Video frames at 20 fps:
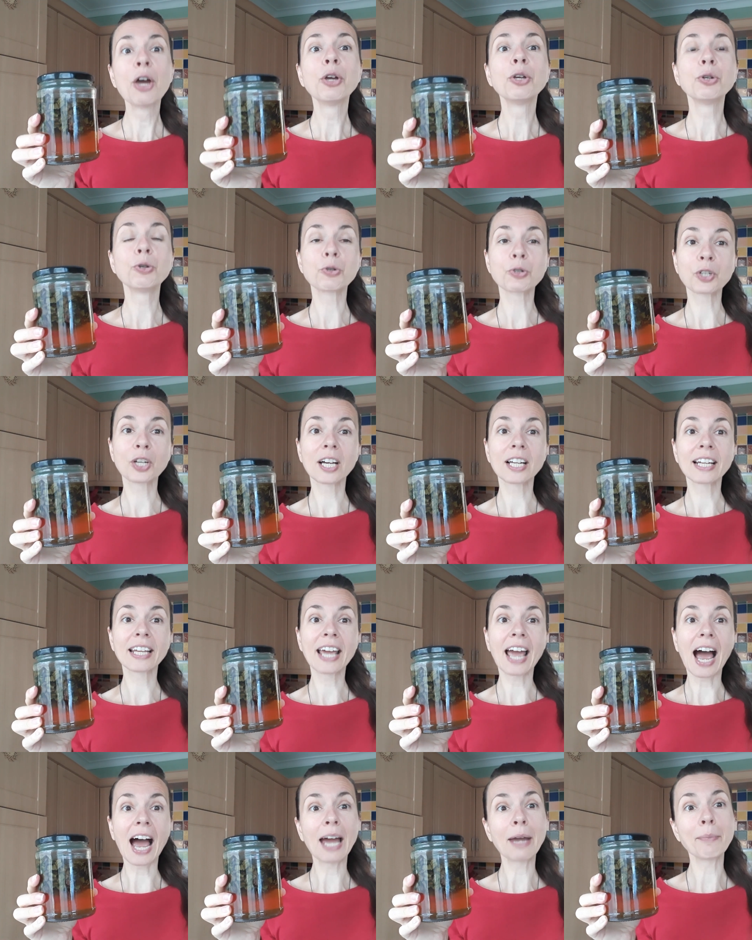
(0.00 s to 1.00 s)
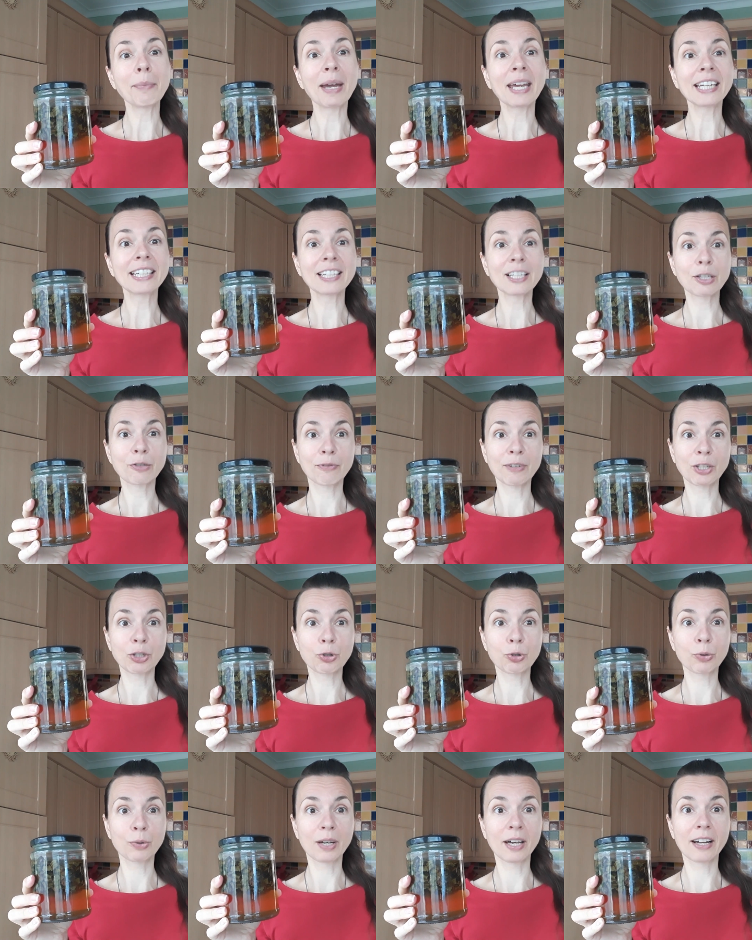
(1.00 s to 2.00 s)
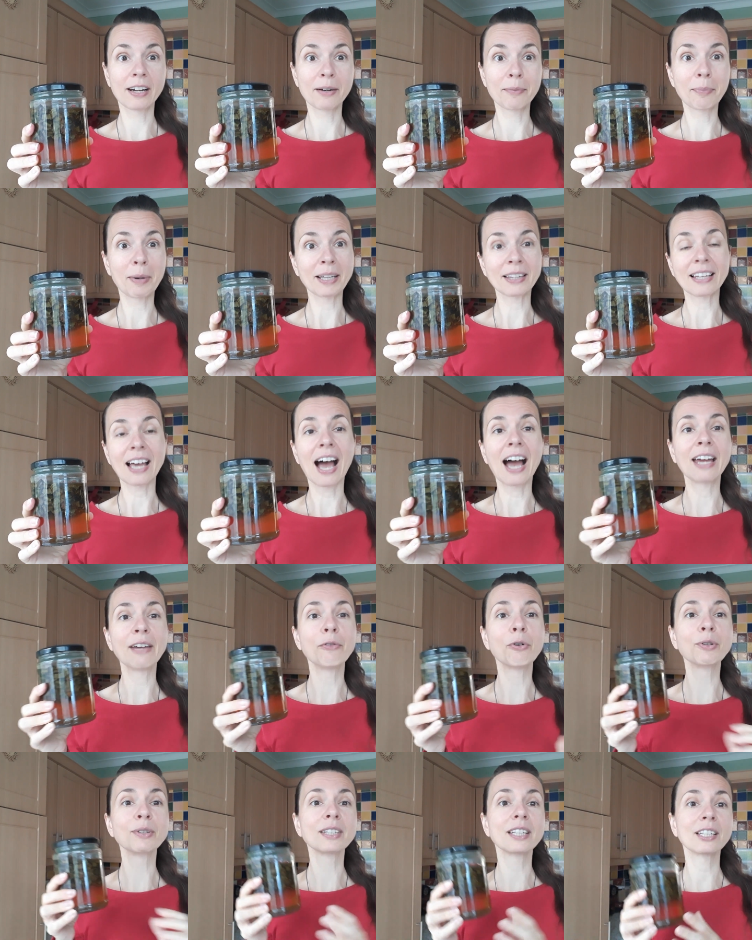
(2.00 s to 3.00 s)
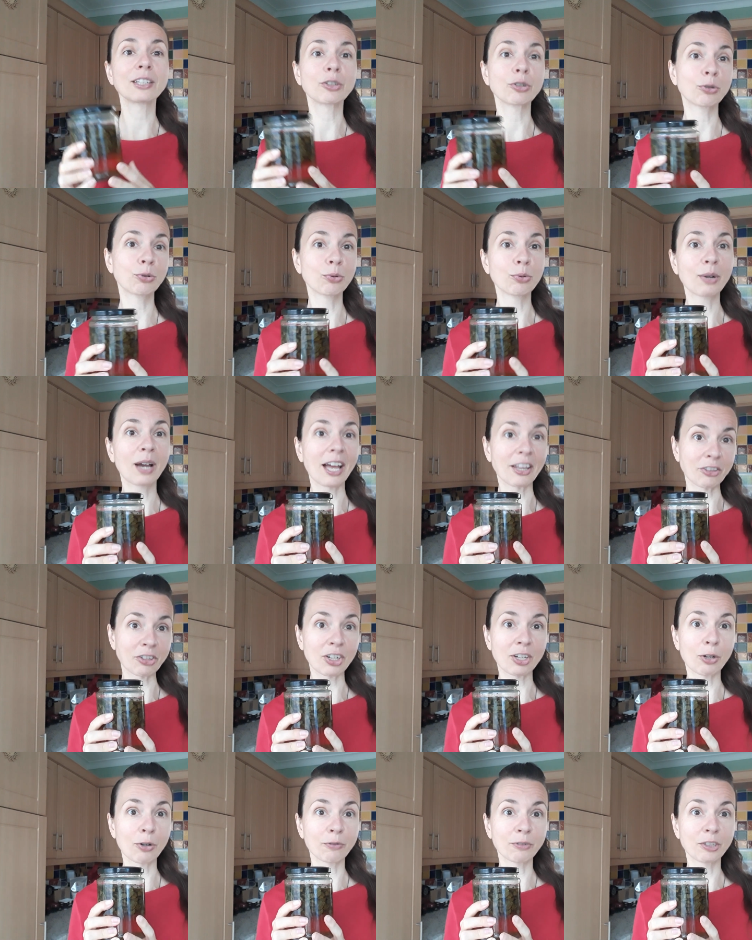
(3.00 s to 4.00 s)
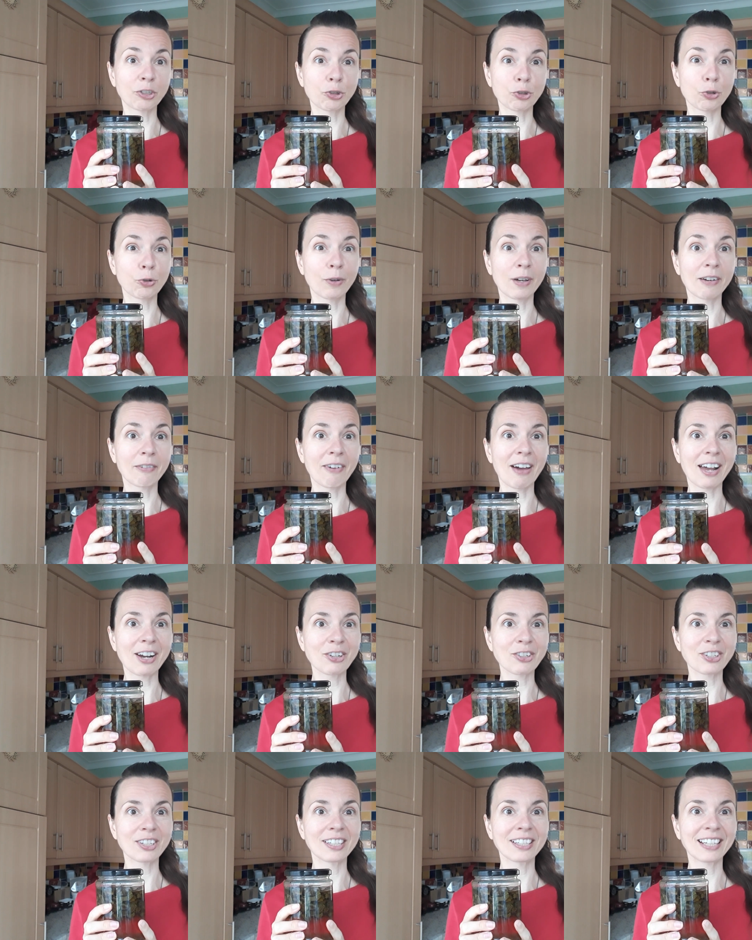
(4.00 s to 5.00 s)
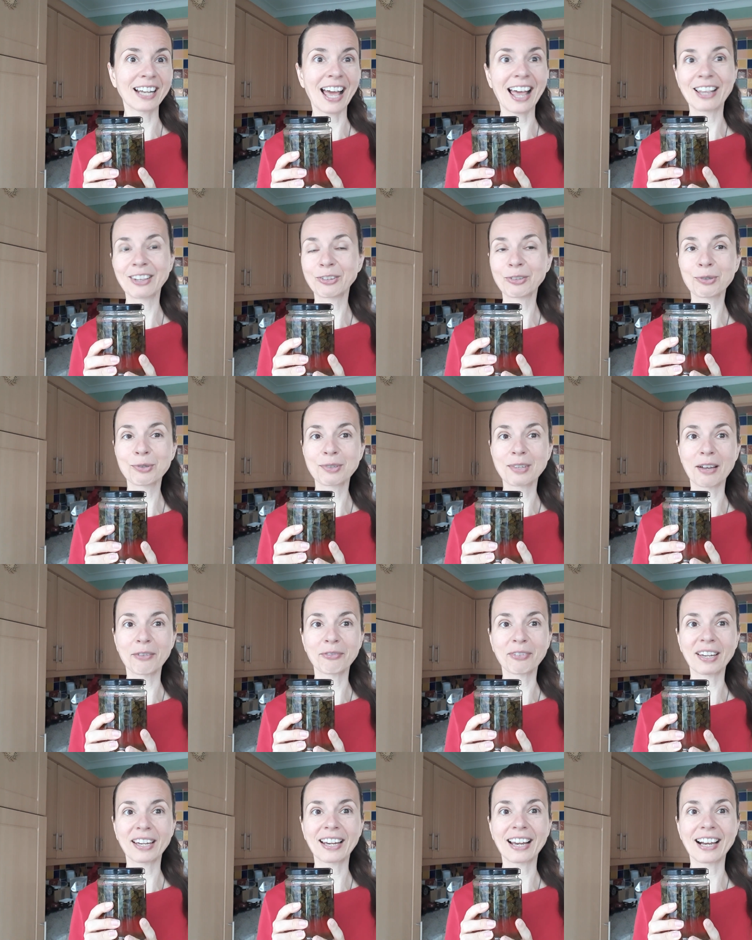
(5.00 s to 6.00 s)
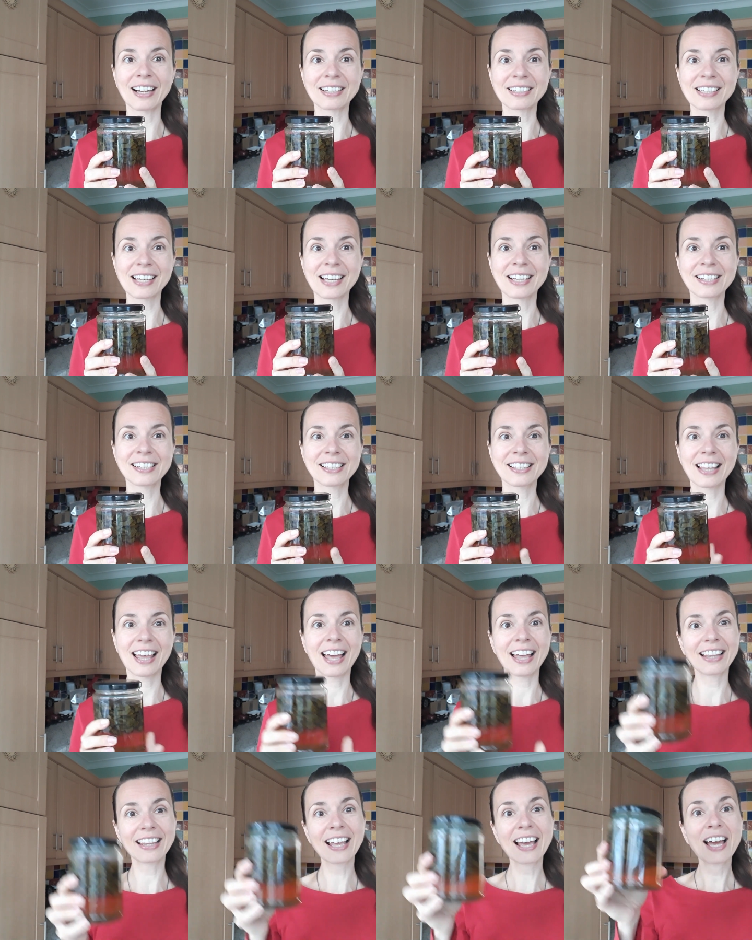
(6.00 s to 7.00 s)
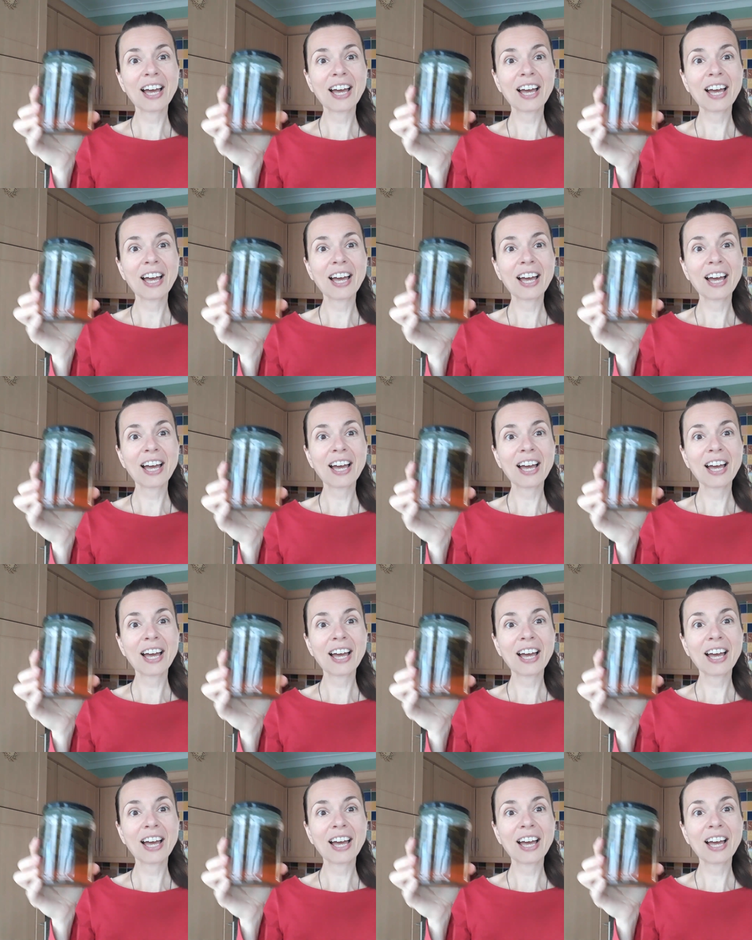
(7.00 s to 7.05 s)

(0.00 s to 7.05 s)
Usually I make this with sugar, but I wanted to get rid of the sugar version and do something else instead.